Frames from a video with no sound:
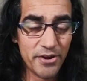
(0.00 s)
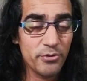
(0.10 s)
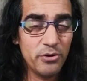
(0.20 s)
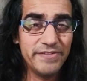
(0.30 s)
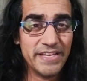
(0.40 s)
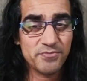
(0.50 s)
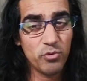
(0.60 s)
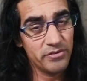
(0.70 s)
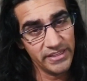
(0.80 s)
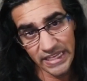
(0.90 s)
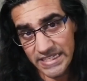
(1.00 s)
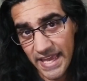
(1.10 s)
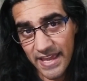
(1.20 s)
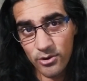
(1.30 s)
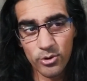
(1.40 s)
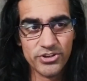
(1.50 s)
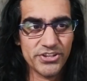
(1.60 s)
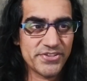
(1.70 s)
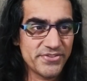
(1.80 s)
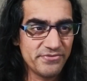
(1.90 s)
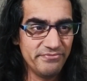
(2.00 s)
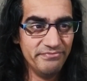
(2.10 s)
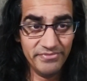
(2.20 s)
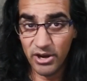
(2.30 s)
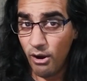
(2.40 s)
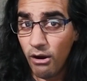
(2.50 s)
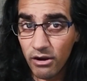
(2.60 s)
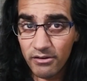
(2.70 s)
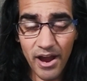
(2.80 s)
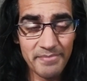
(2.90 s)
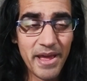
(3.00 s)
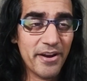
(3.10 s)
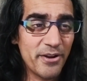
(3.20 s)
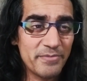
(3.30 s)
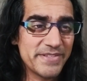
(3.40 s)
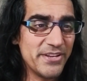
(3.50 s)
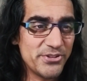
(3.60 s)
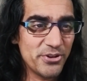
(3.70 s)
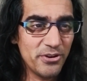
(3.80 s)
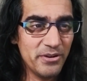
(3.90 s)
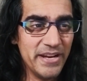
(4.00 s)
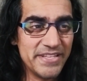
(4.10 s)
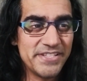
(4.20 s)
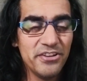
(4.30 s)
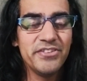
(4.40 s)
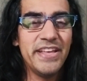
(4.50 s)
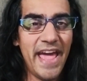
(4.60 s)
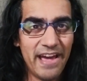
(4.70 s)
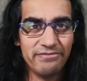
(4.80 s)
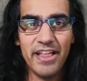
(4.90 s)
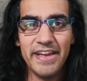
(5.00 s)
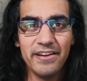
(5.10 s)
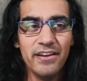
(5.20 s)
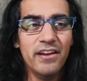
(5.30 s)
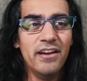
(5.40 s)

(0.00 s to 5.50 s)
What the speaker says: I don't know if that's more the intake or just the car. I'm not 100% sure. It still did have like